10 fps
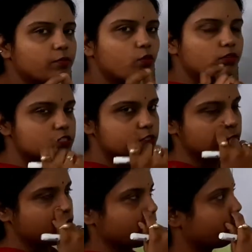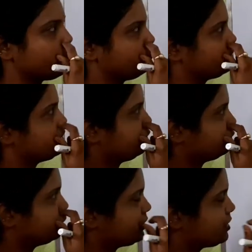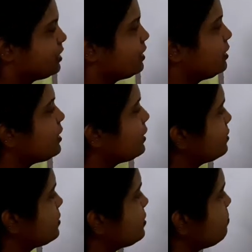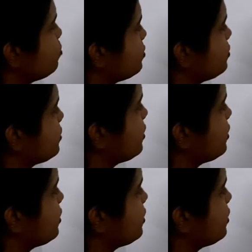more small property of it. That is, suppose